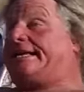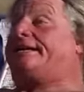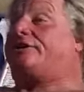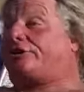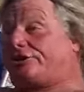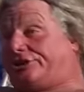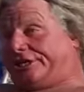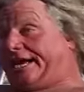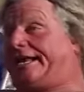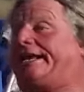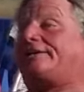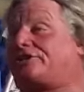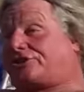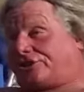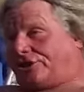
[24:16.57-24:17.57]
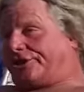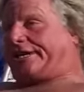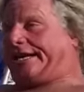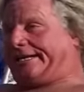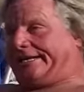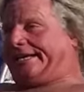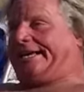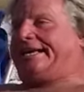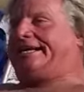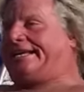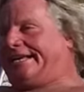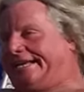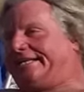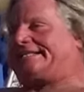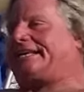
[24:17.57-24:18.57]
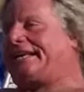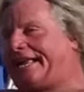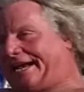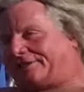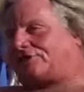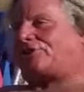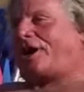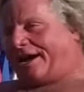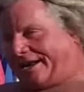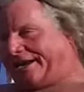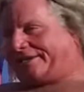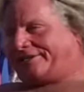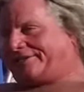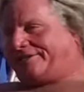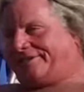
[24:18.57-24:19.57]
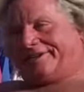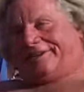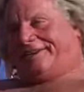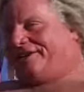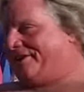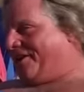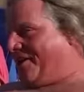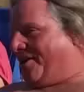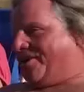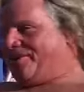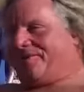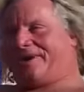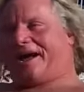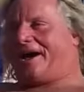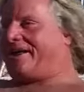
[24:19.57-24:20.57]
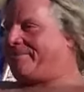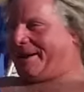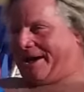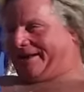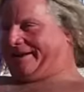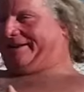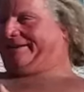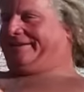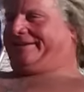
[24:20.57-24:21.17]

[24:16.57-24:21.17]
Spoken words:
energetic circuit. It is electronics. No doubt about it.